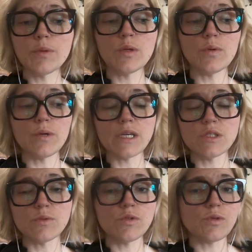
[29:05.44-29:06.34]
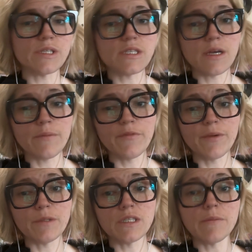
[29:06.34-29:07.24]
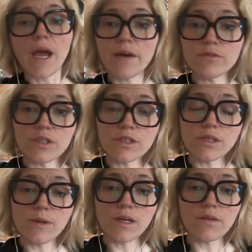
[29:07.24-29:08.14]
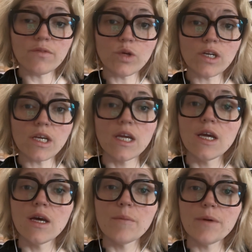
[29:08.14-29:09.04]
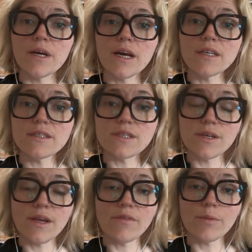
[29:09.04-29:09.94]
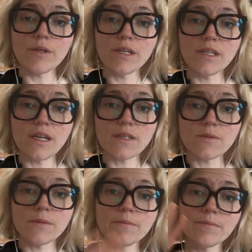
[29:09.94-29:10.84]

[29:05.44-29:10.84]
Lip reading: you get to enjoy some family time after you get out of work. But I'll see everyone in the next one.